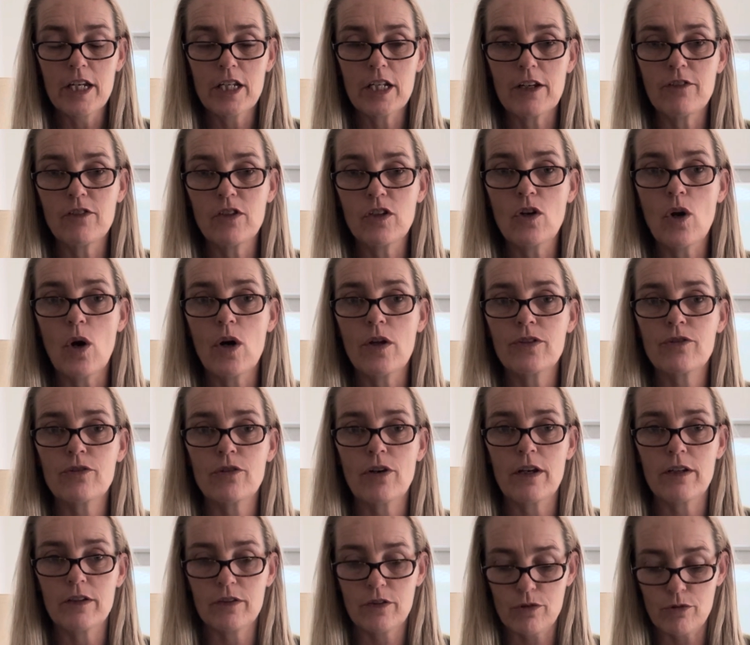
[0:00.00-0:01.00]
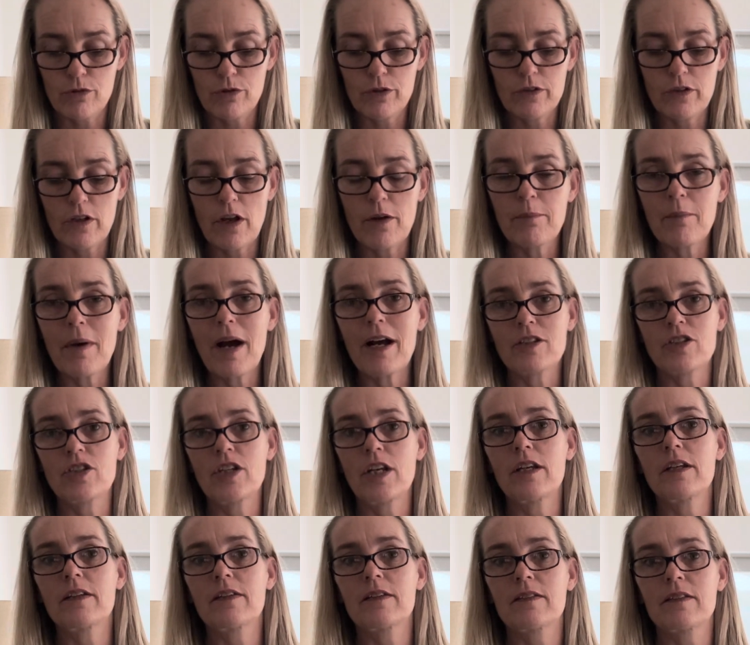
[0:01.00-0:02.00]
you know, if you've gone through so much,
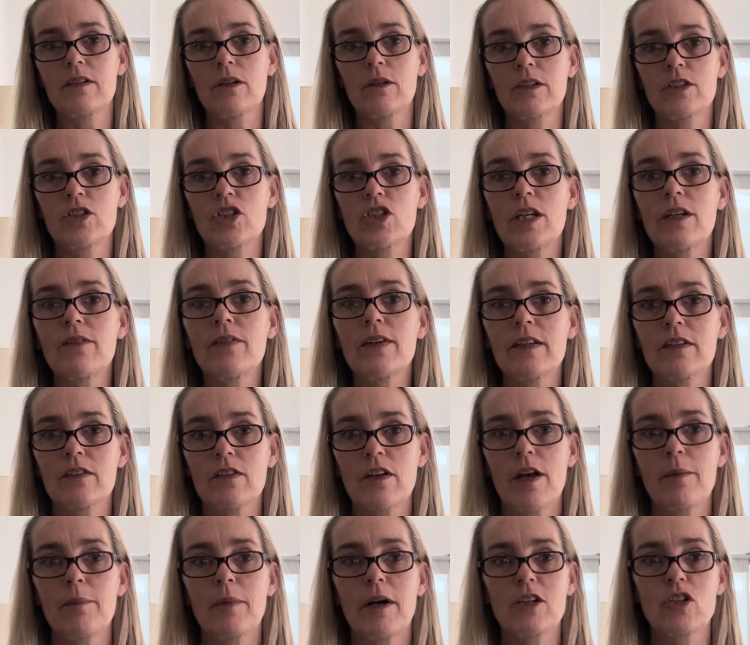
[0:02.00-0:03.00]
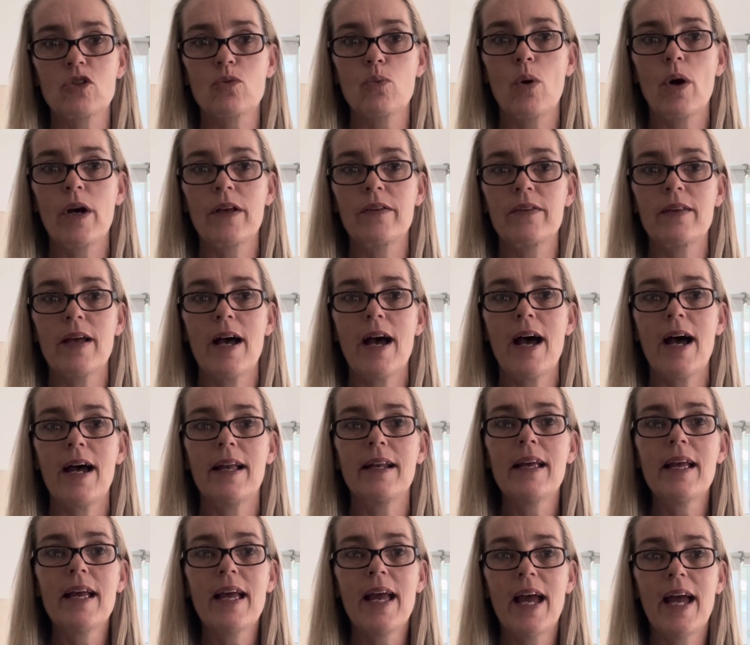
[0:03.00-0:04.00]
yet you're still achieving so much, why is
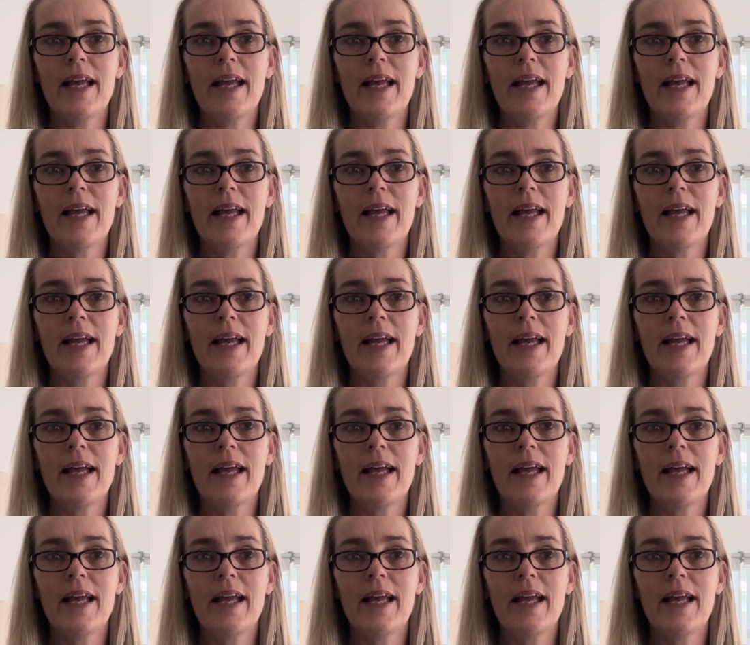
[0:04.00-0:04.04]
that?